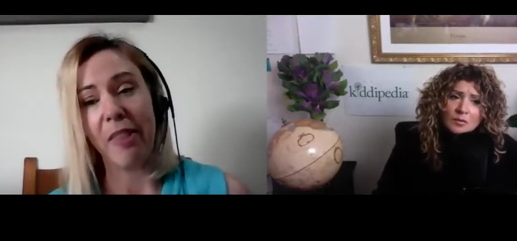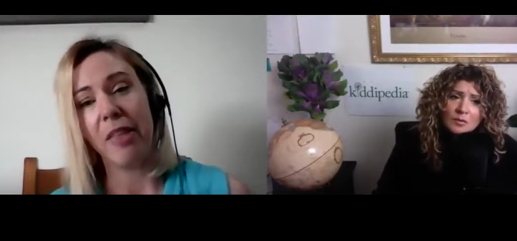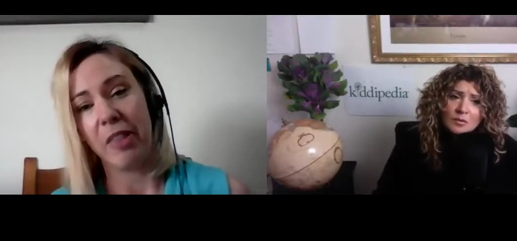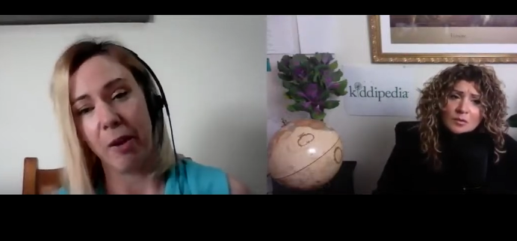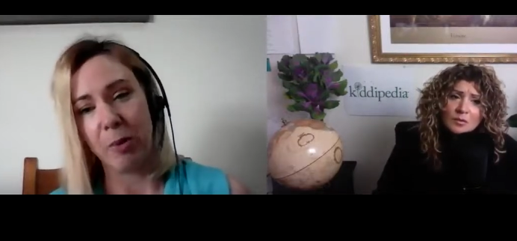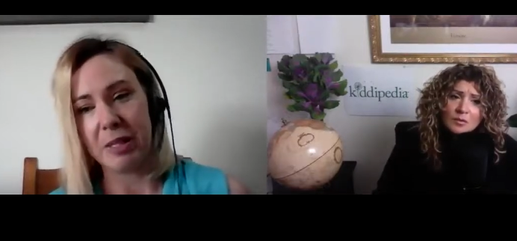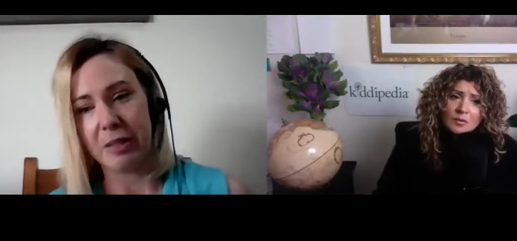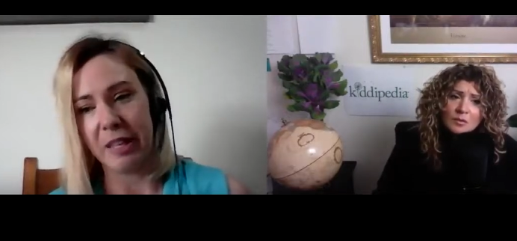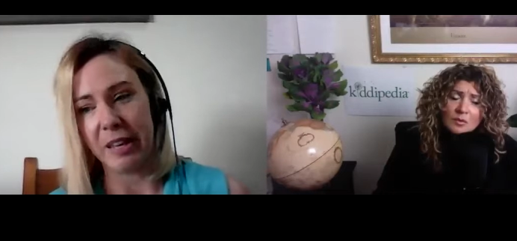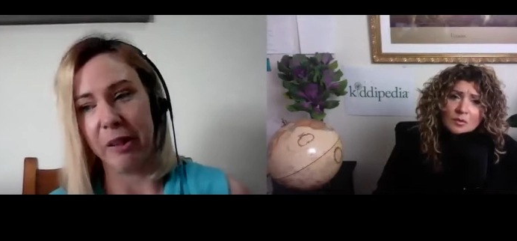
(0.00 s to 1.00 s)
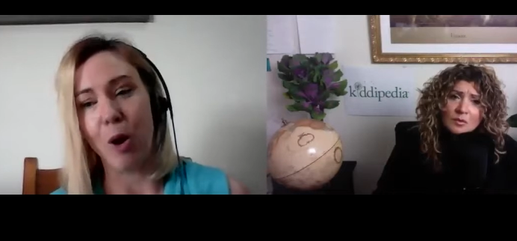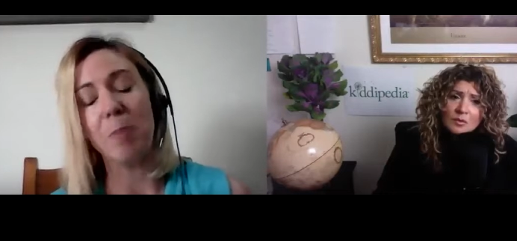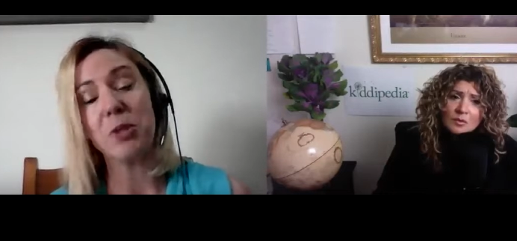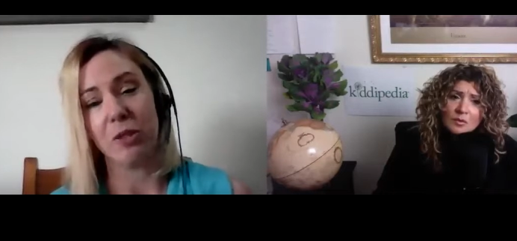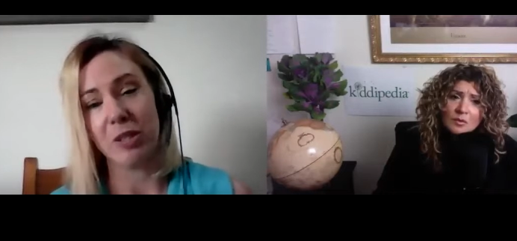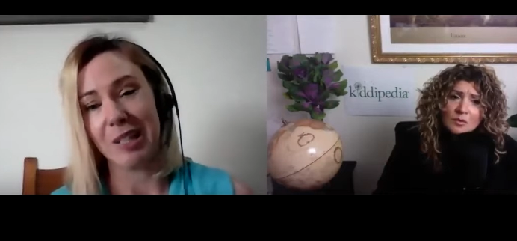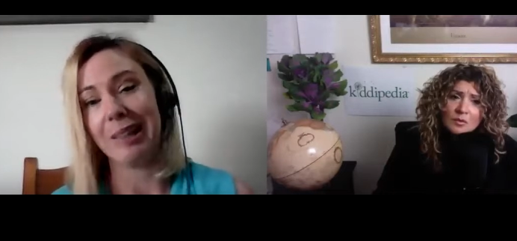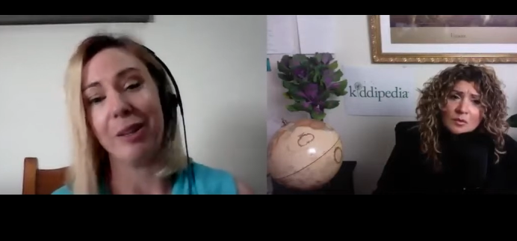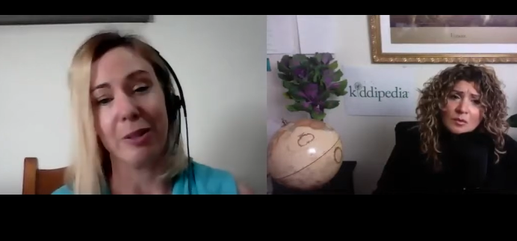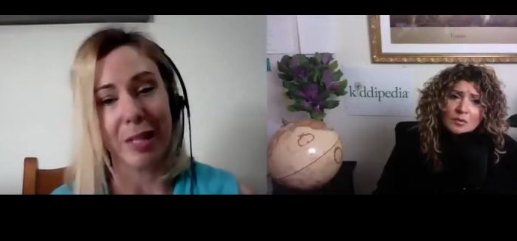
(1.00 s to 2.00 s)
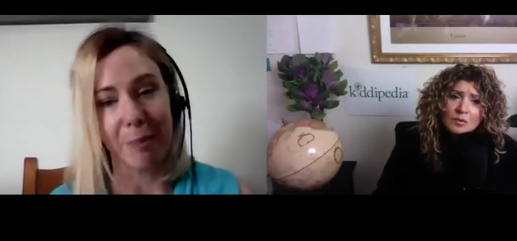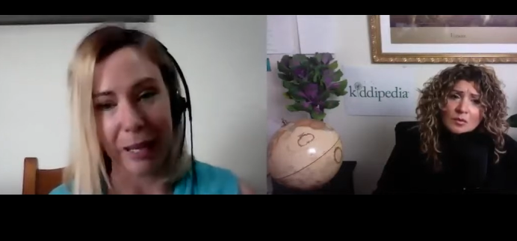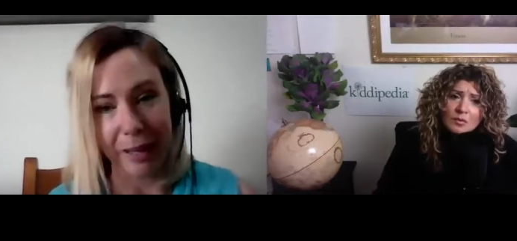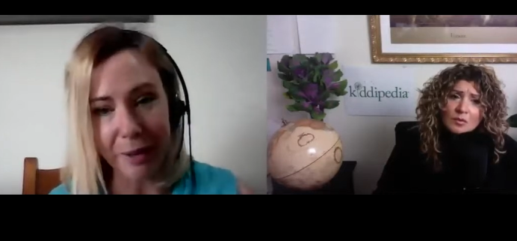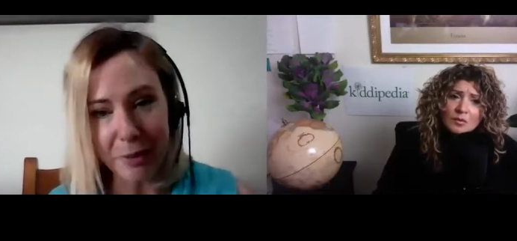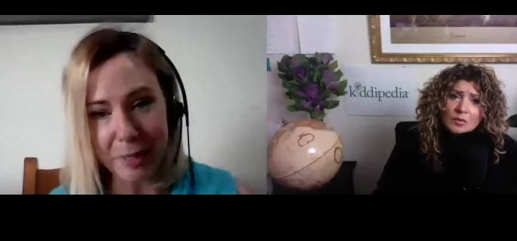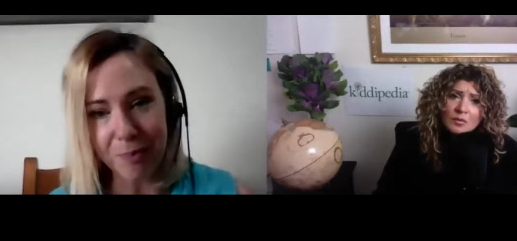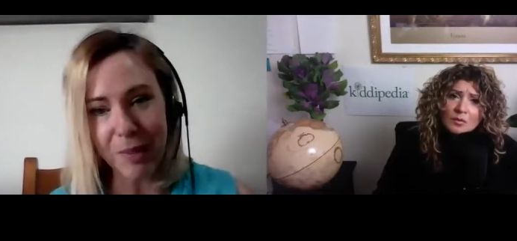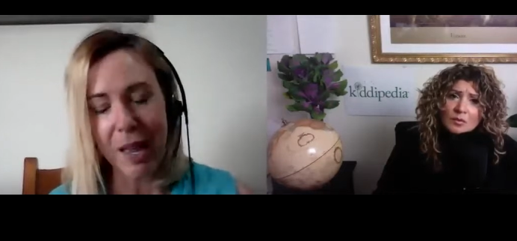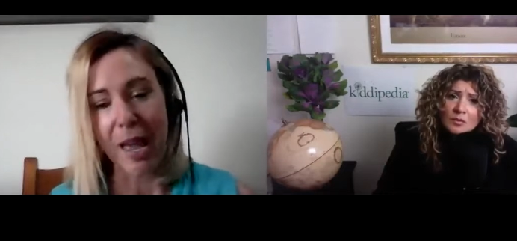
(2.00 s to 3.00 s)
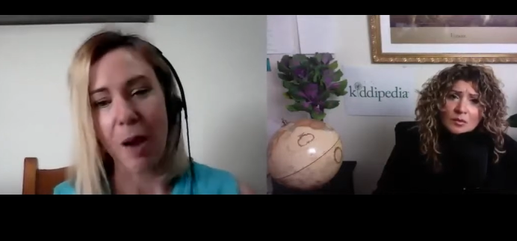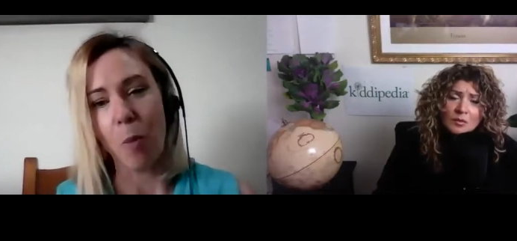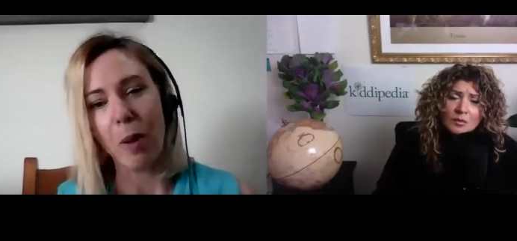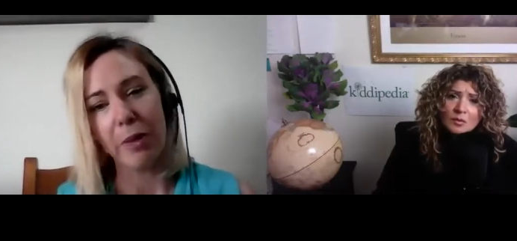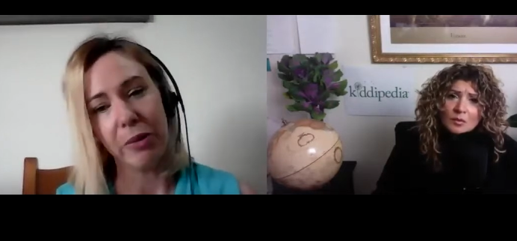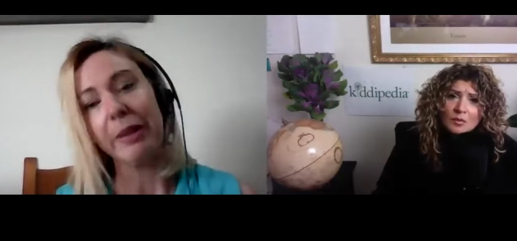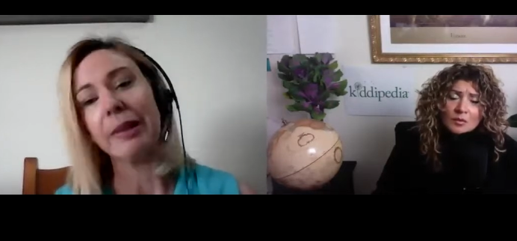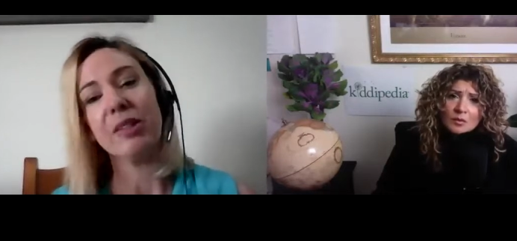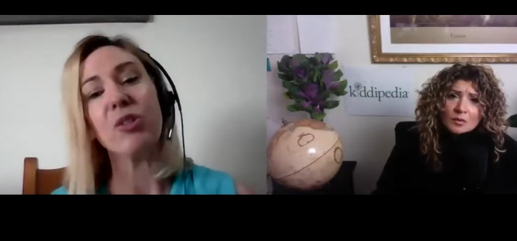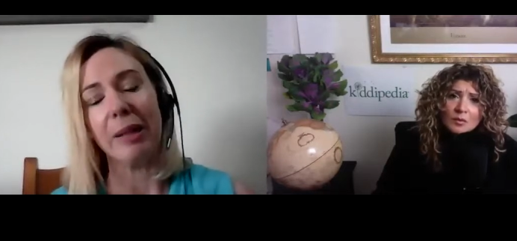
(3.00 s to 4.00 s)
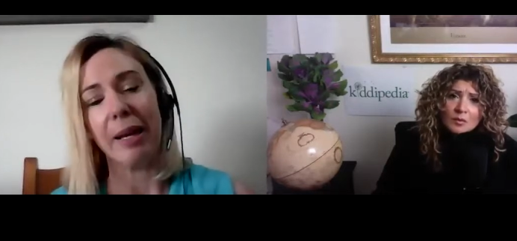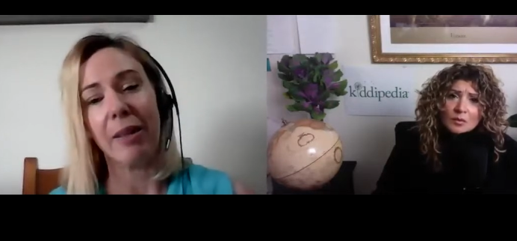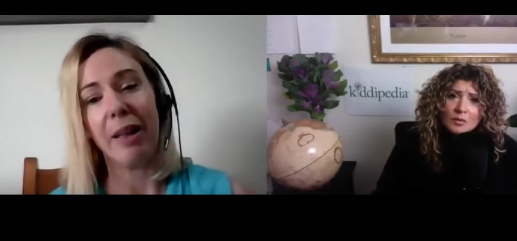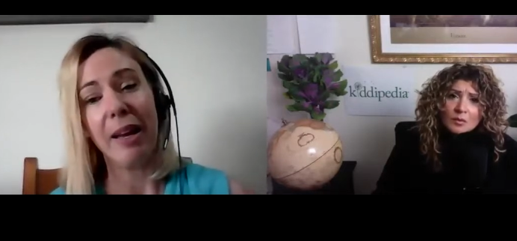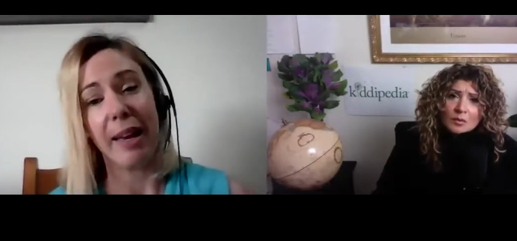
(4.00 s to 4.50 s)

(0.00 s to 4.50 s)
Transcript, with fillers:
Speaker 1: there was then the option to click on something else, and one thing led to another.